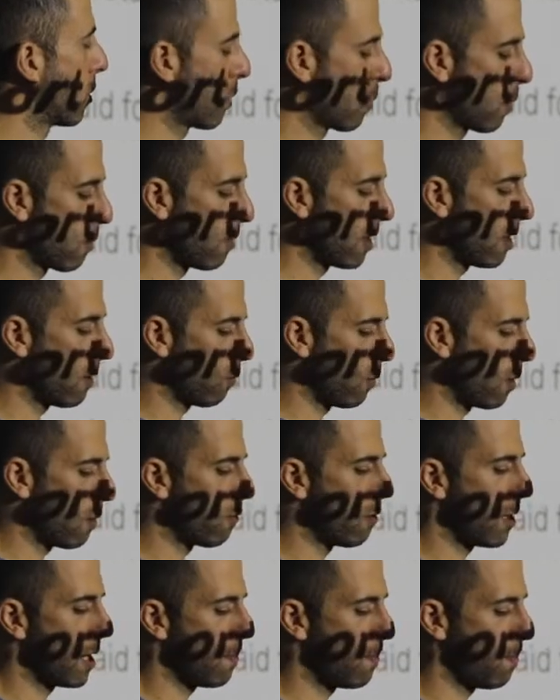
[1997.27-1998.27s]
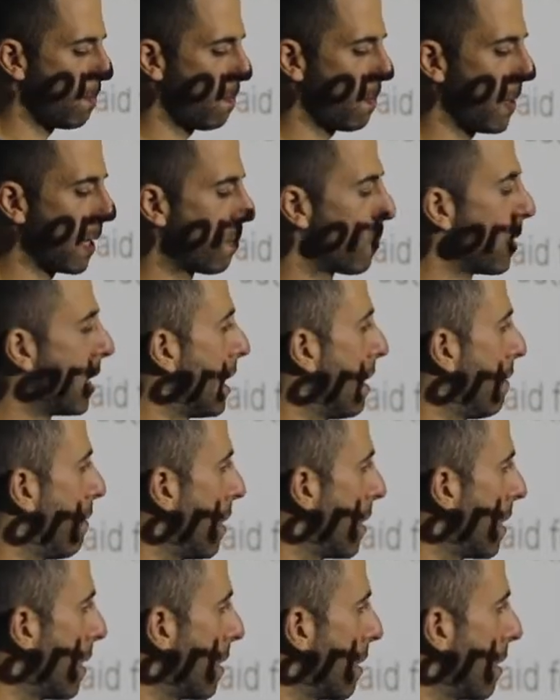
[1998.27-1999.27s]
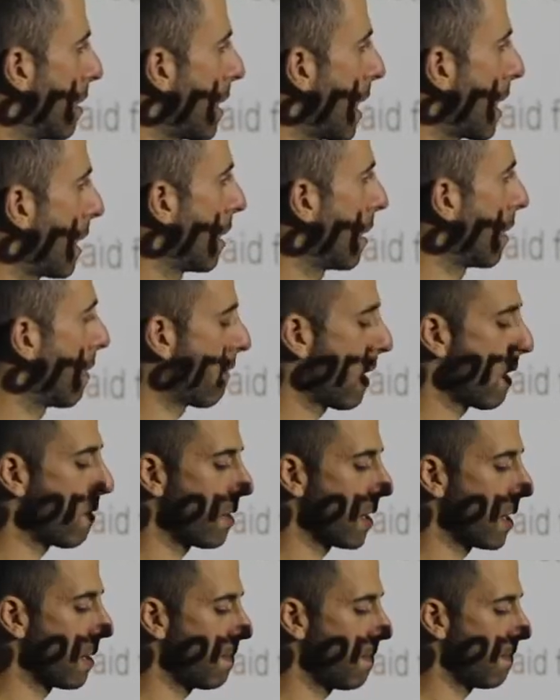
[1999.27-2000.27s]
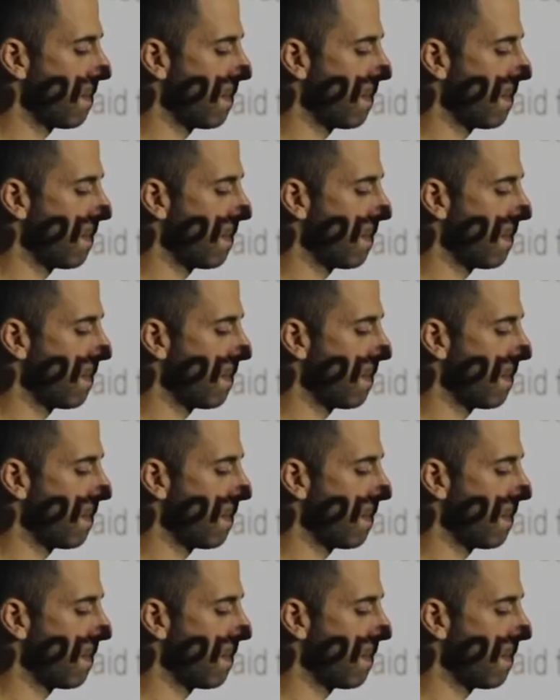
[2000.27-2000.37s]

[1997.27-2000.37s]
So we're really big believers in taking a very